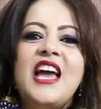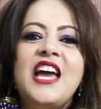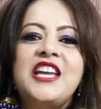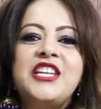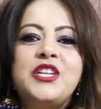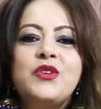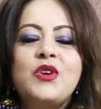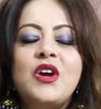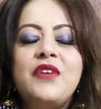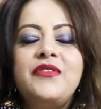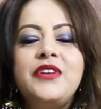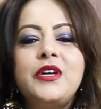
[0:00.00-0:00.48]

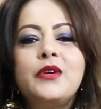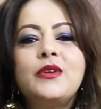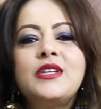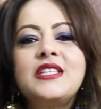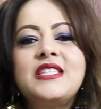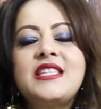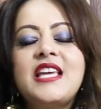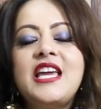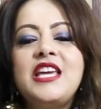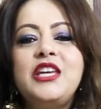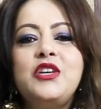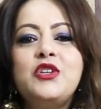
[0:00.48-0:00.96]
And to our
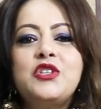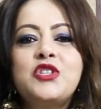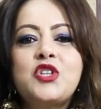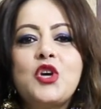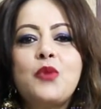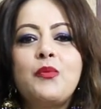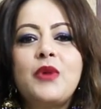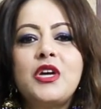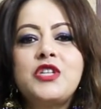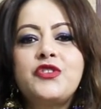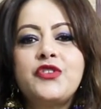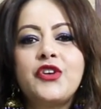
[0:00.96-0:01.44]
viewers, thank you
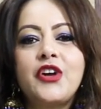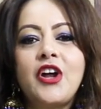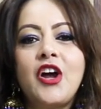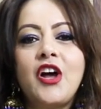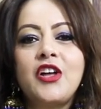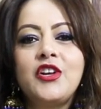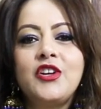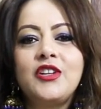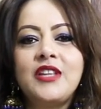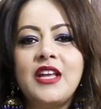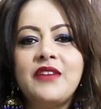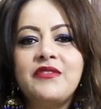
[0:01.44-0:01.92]
so much for
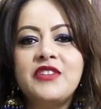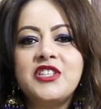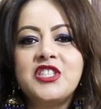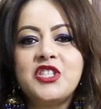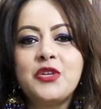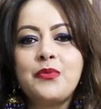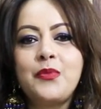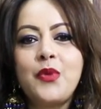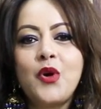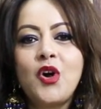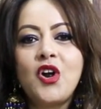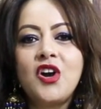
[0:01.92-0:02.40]
all your love and
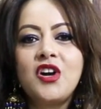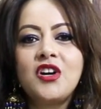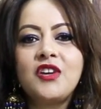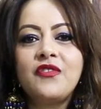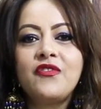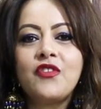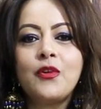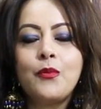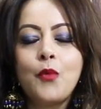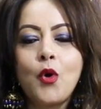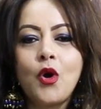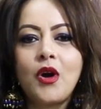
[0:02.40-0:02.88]
support.
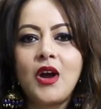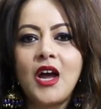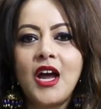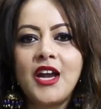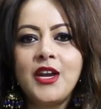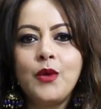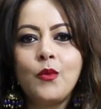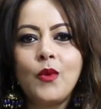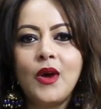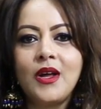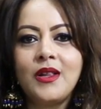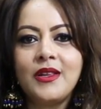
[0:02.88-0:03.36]
For more
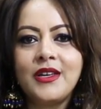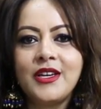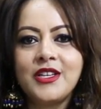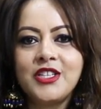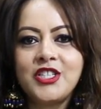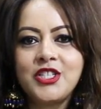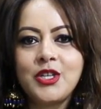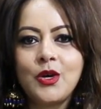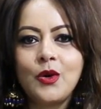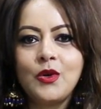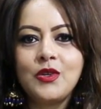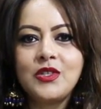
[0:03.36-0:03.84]
Hunny Walia
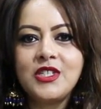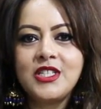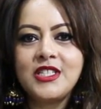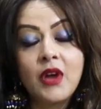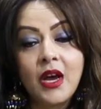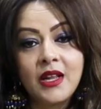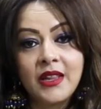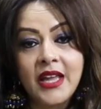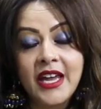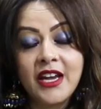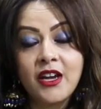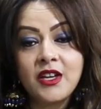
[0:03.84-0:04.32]
shows,
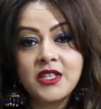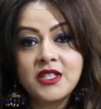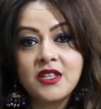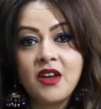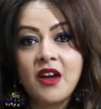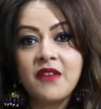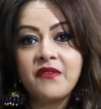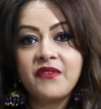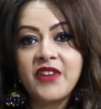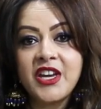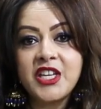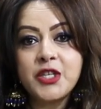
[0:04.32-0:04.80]
like us
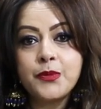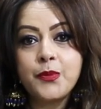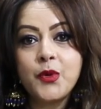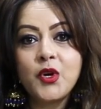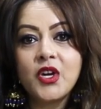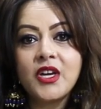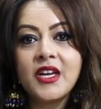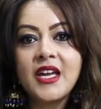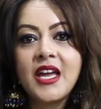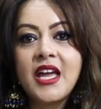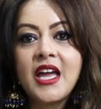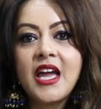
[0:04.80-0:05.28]
on
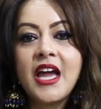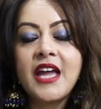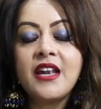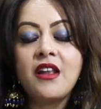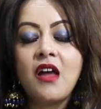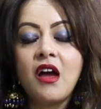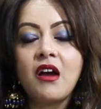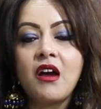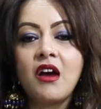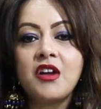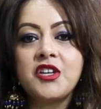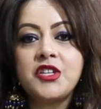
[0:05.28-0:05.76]
Facebook and
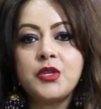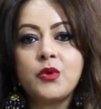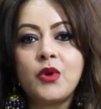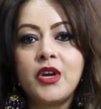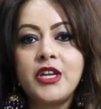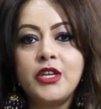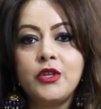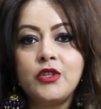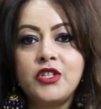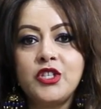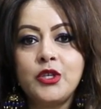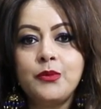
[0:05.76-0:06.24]
log on to our
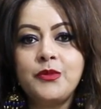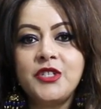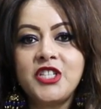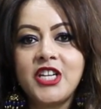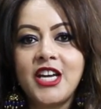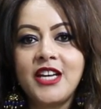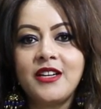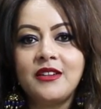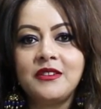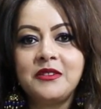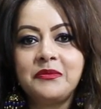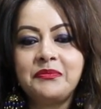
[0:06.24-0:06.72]
YouTube
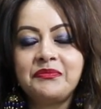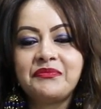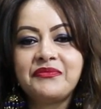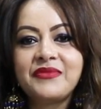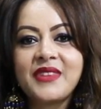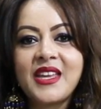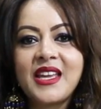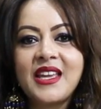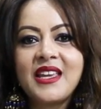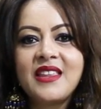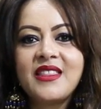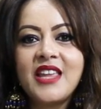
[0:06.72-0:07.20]
channel.
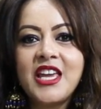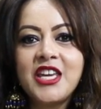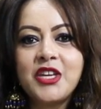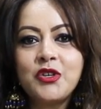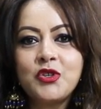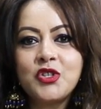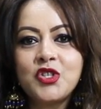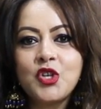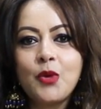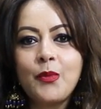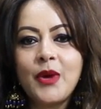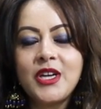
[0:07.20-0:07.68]
Thank
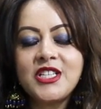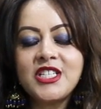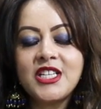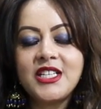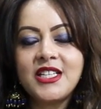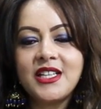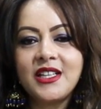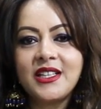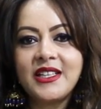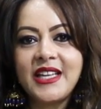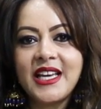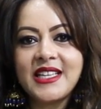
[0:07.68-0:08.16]
you so much.
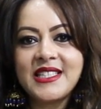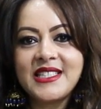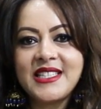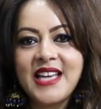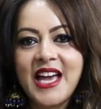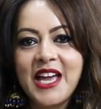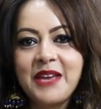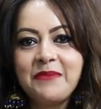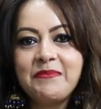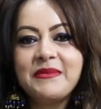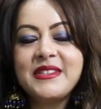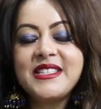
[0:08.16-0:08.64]
Until next
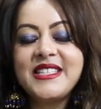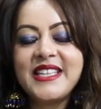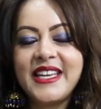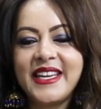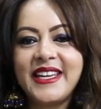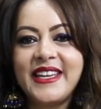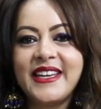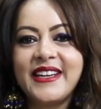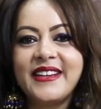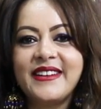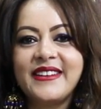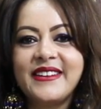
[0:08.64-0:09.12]
time,
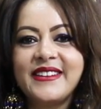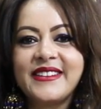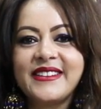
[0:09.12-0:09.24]
take care.